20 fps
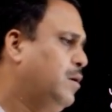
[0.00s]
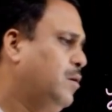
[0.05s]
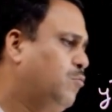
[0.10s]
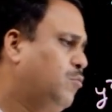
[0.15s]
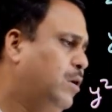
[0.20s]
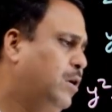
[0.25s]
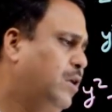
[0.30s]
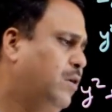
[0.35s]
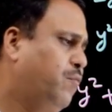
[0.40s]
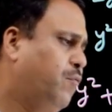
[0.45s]

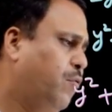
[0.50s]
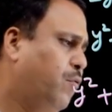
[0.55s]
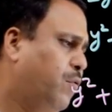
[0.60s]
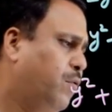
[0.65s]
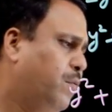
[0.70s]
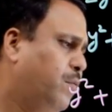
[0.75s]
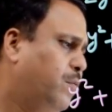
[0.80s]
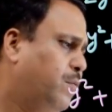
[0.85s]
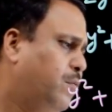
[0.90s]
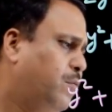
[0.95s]

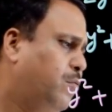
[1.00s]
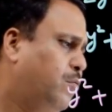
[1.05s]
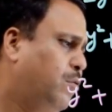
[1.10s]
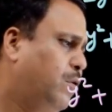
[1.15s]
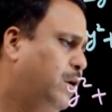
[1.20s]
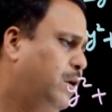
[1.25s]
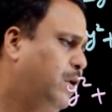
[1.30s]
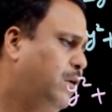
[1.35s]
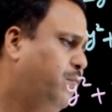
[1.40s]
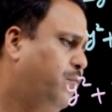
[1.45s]
24.
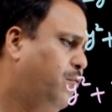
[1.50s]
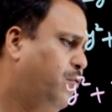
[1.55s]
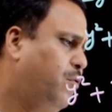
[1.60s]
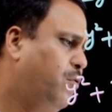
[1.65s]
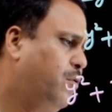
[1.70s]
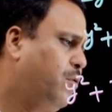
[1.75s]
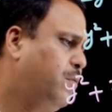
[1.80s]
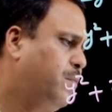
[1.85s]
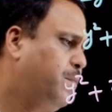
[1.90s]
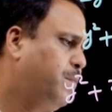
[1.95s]

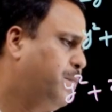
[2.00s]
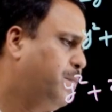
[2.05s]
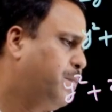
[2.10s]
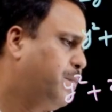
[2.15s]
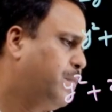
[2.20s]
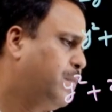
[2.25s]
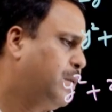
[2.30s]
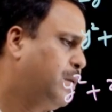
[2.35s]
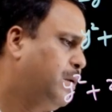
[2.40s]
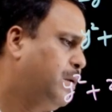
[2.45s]
24
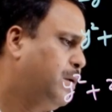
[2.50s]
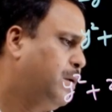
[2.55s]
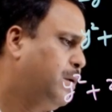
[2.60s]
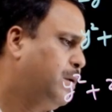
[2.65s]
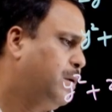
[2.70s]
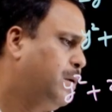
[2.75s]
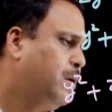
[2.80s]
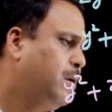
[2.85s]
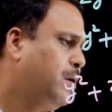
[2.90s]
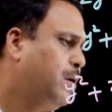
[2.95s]

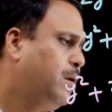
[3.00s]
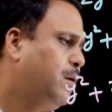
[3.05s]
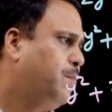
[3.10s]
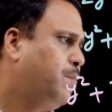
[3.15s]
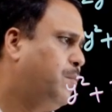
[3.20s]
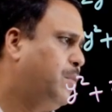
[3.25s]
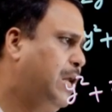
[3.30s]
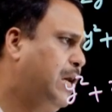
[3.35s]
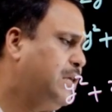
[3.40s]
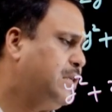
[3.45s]

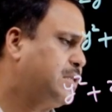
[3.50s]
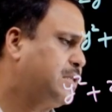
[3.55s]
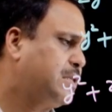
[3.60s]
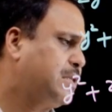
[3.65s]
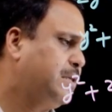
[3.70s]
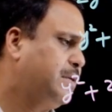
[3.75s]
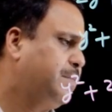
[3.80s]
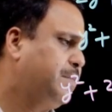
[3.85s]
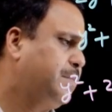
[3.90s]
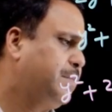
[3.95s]

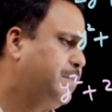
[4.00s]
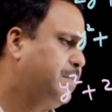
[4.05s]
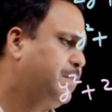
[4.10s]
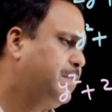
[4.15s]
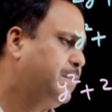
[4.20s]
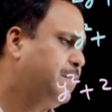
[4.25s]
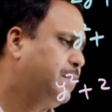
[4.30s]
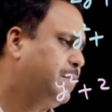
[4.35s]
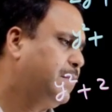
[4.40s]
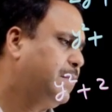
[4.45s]
plus
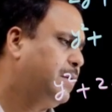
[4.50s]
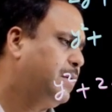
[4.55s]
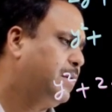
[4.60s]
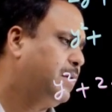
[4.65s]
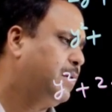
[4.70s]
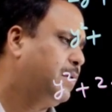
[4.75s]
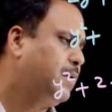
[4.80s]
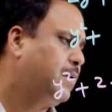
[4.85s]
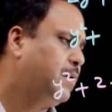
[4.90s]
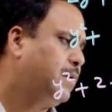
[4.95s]

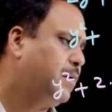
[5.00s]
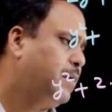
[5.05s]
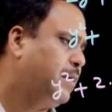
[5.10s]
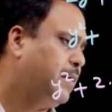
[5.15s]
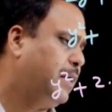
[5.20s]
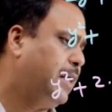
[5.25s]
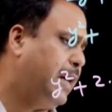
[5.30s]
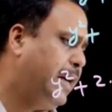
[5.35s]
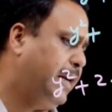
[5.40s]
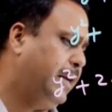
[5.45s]

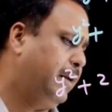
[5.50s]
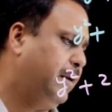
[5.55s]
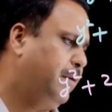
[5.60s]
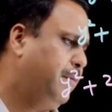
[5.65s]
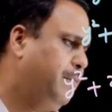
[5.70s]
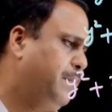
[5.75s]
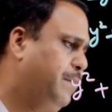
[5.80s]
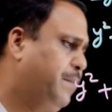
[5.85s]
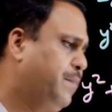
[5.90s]
9.